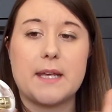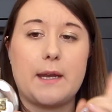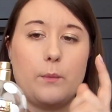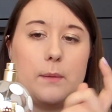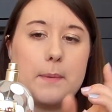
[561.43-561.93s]
and
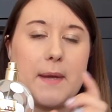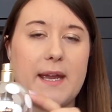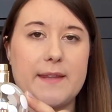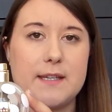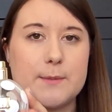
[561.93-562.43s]
I will be
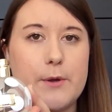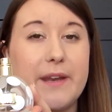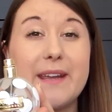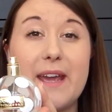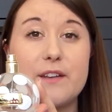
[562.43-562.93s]
buying this one
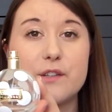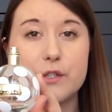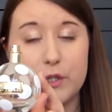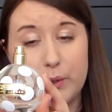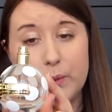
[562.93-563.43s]
again
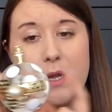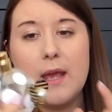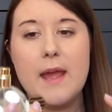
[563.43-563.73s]
soon